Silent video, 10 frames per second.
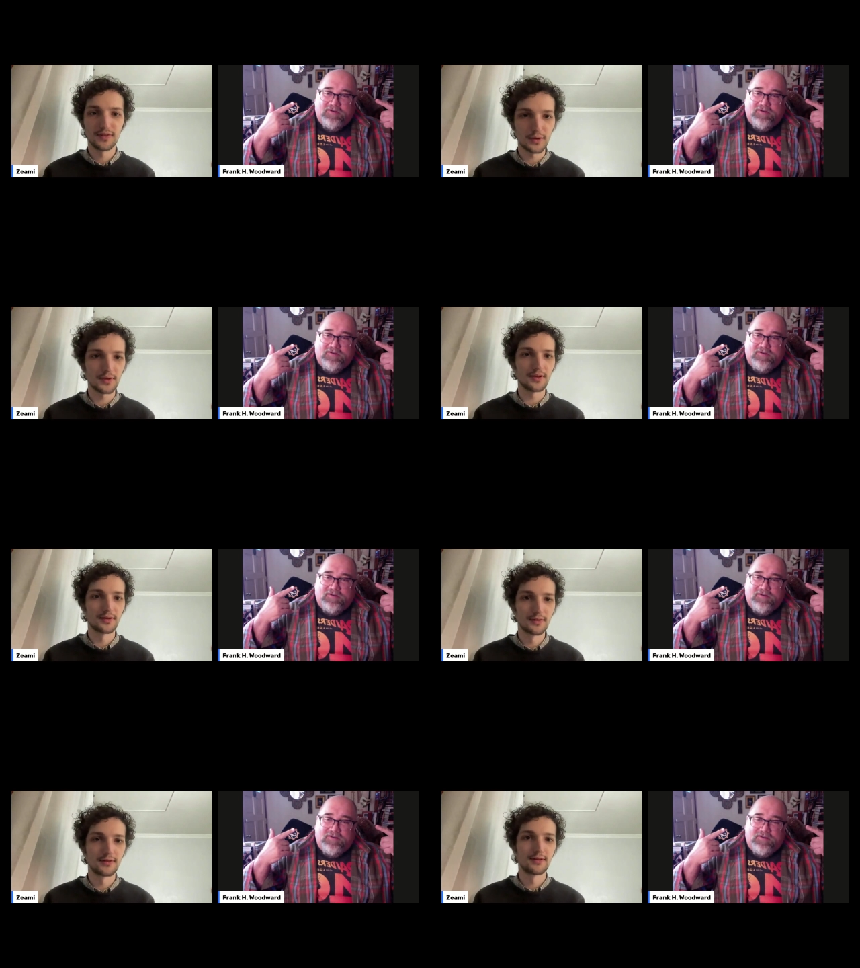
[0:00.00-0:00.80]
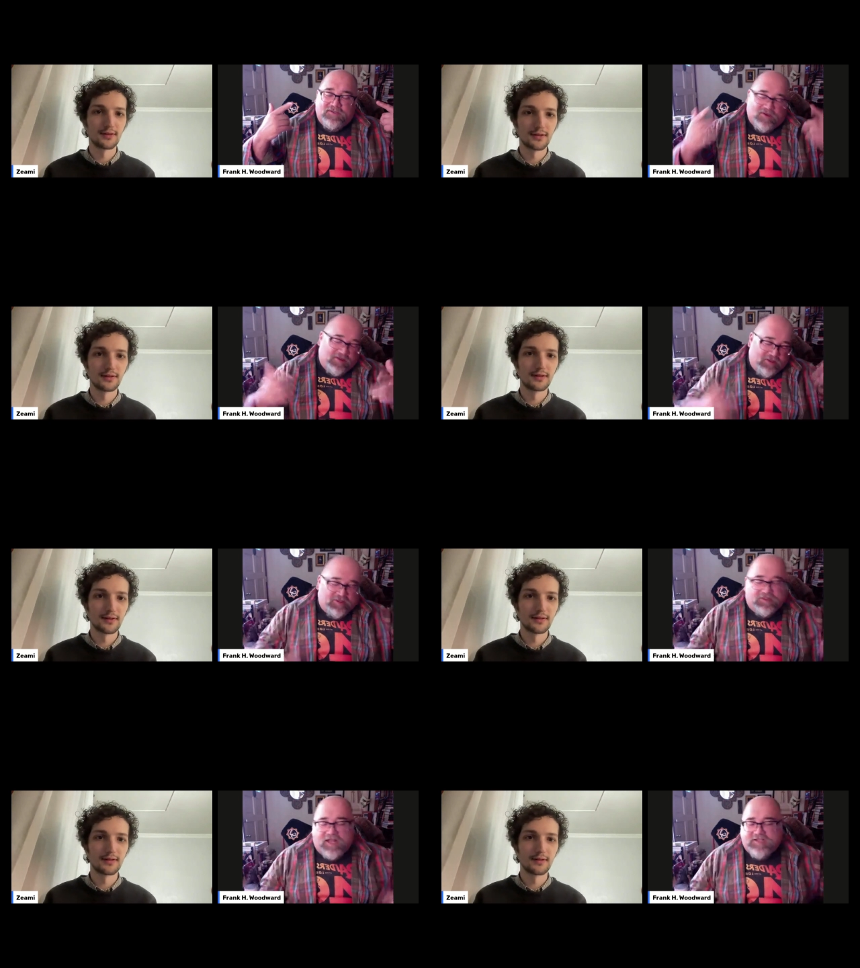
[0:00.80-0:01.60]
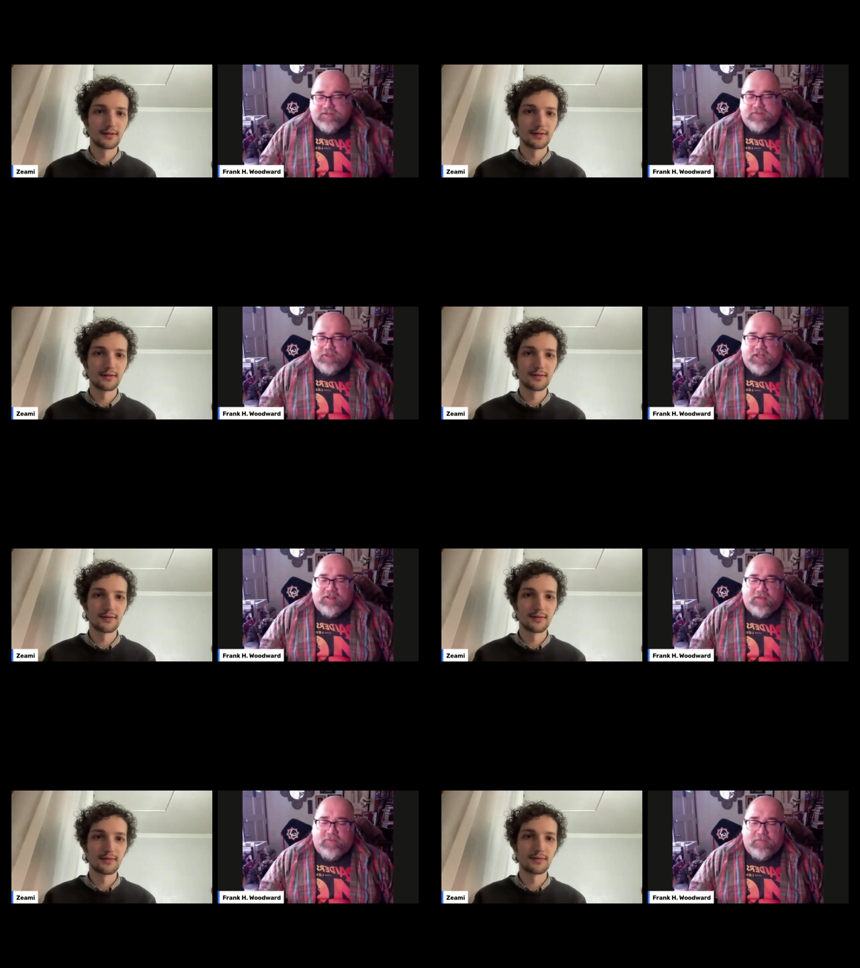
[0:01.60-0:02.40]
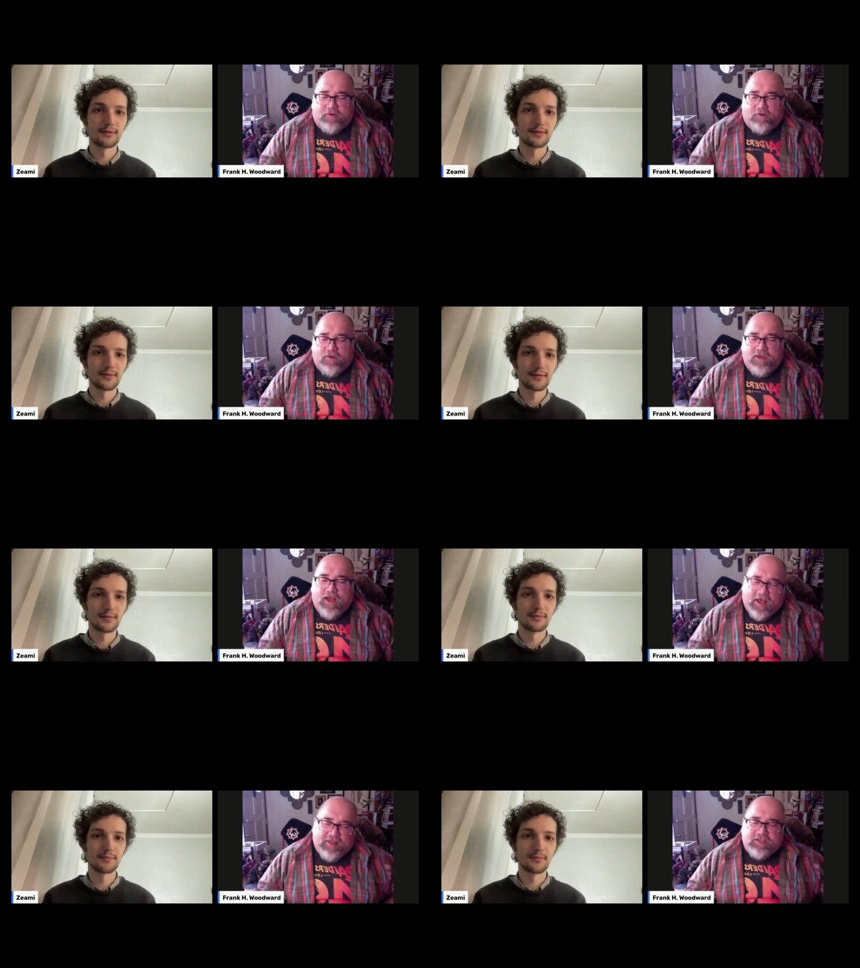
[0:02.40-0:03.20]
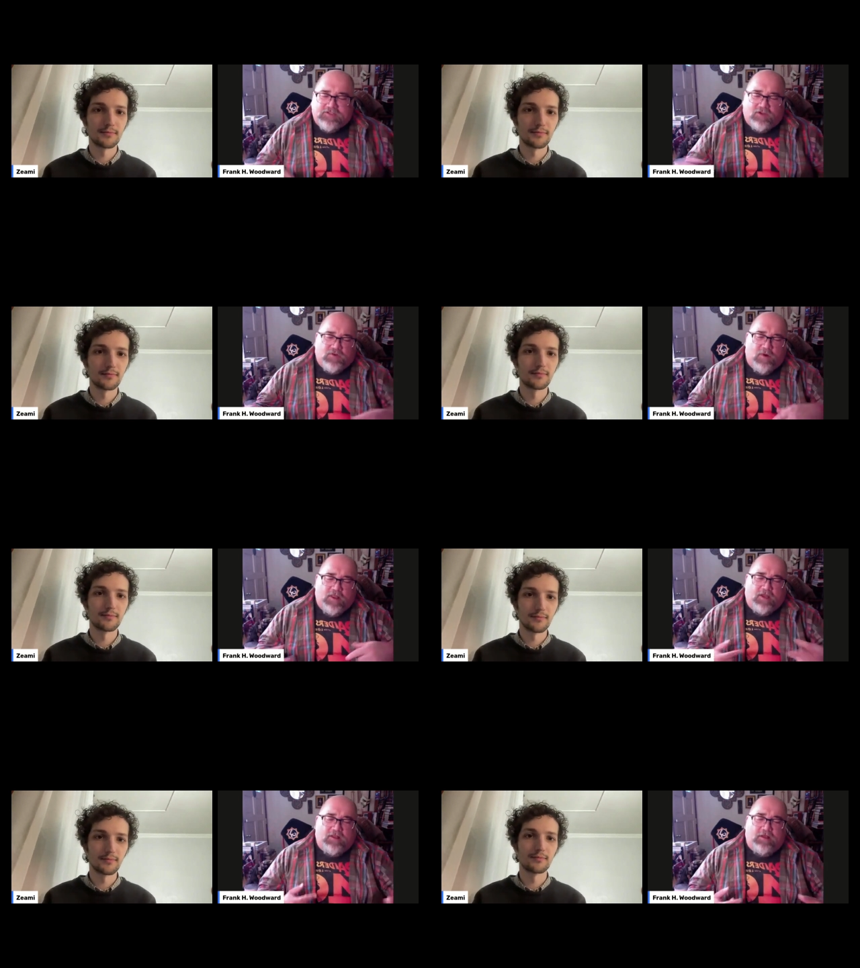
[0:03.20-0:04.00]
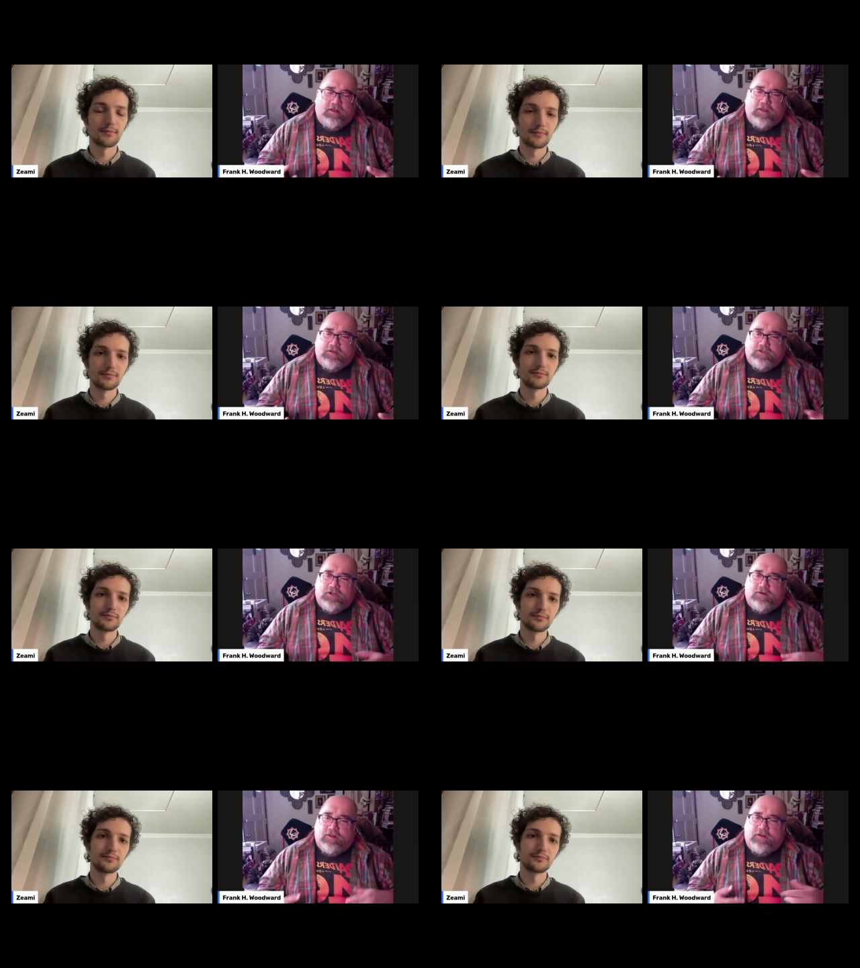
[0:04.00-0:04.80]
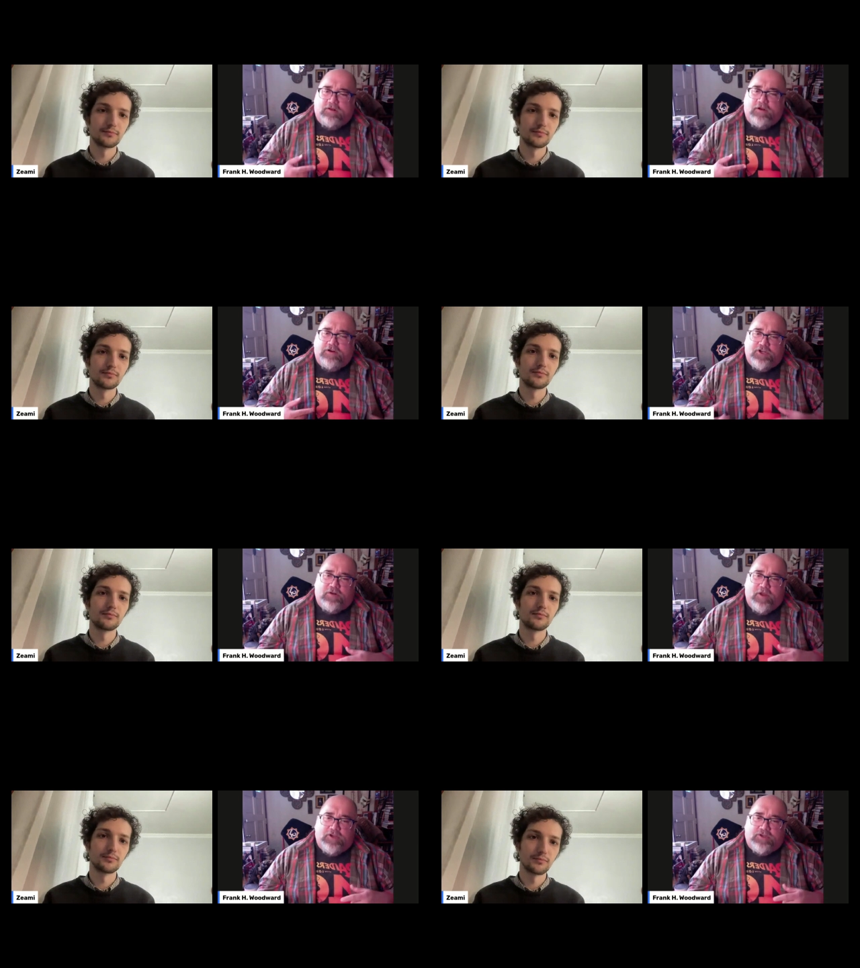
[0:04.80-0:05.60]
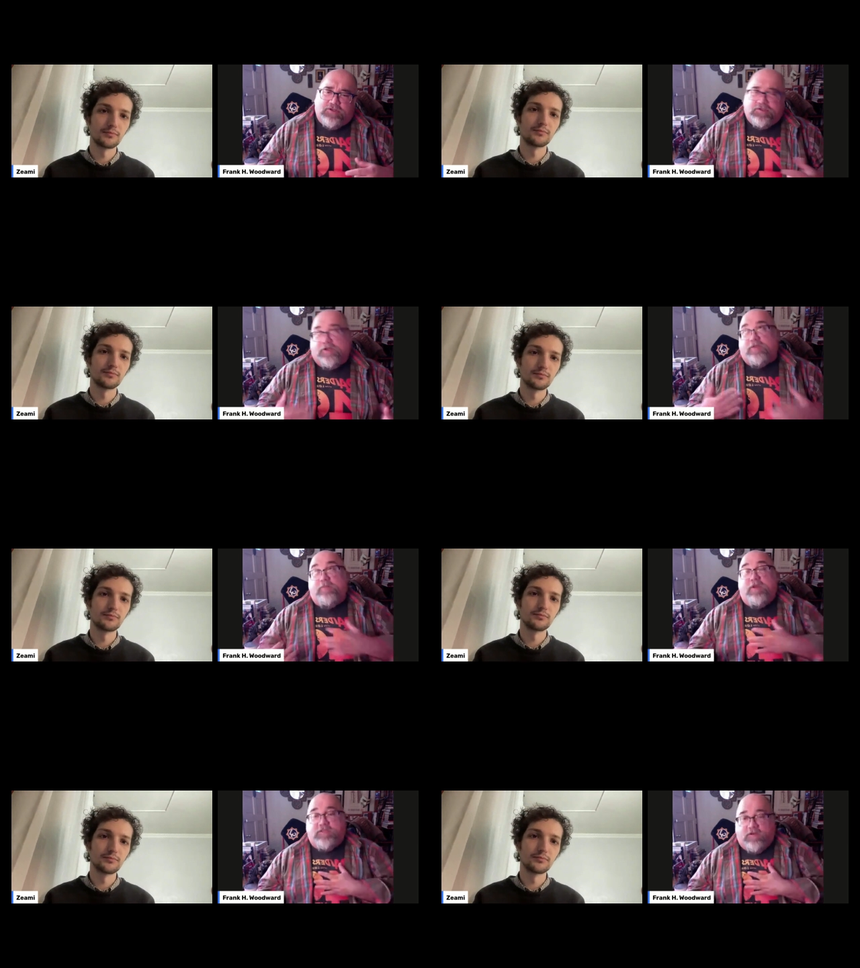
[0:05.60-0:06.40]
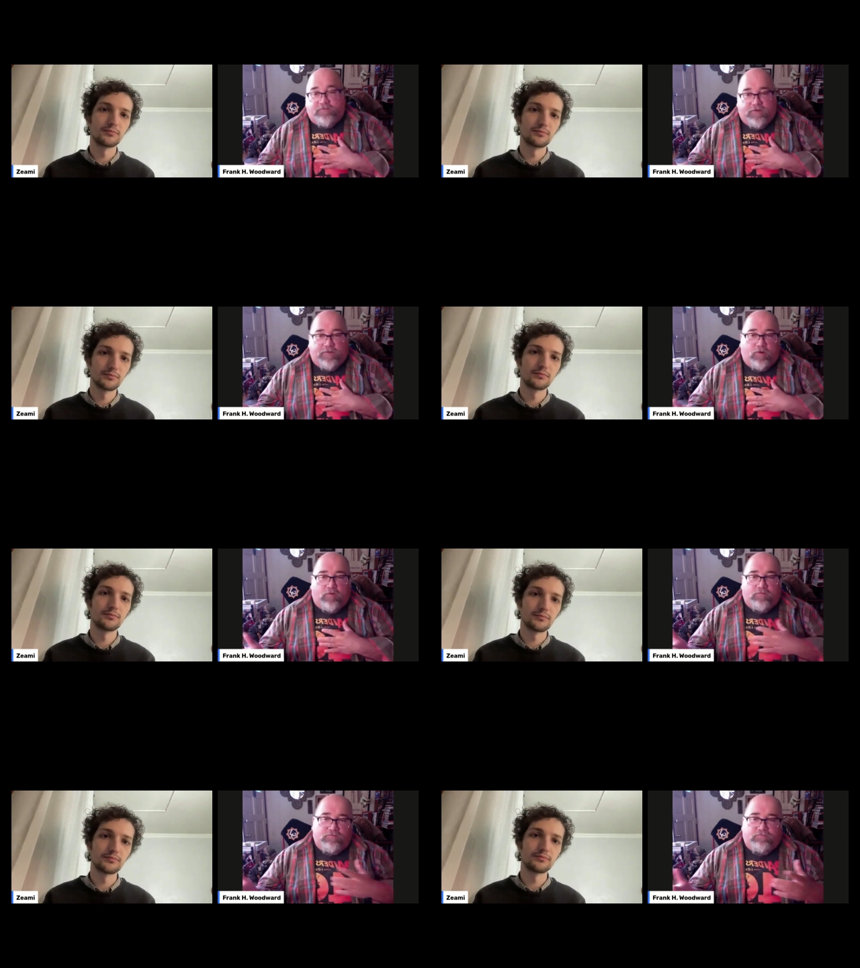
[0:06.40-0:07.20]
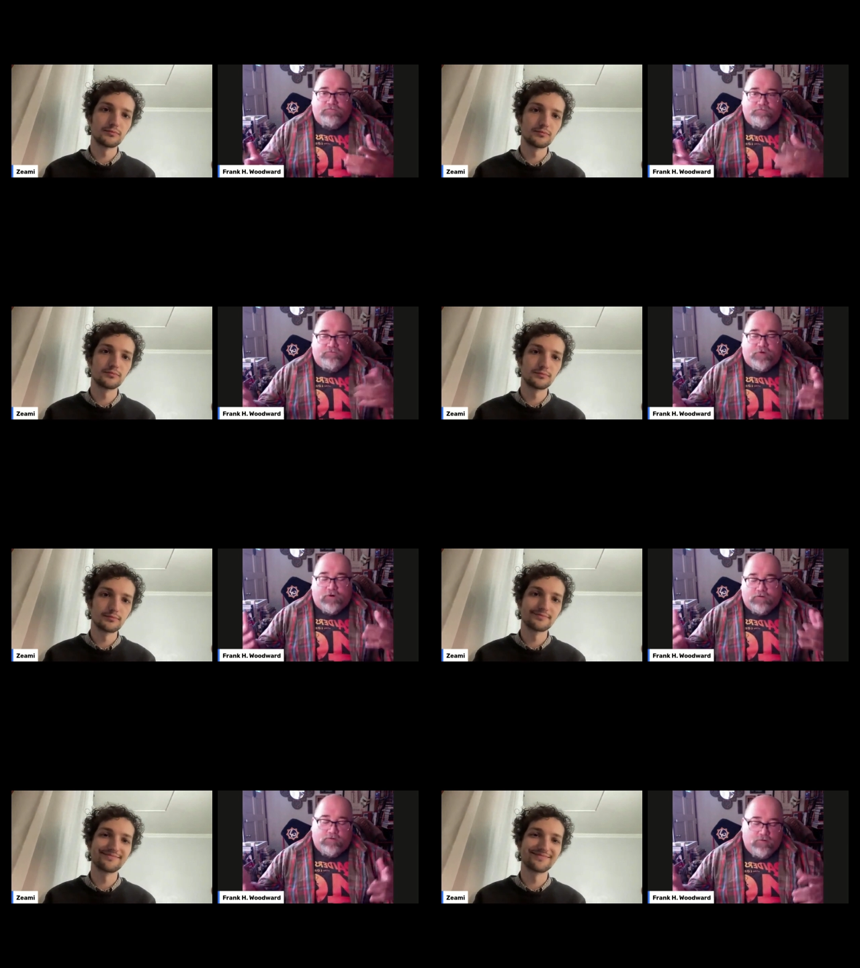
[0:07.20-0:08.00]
Speaker 1: Totally. So I think that that's something that uh, people. I think that's also why, like, like younger generations, younger than myself, I'm an old fart,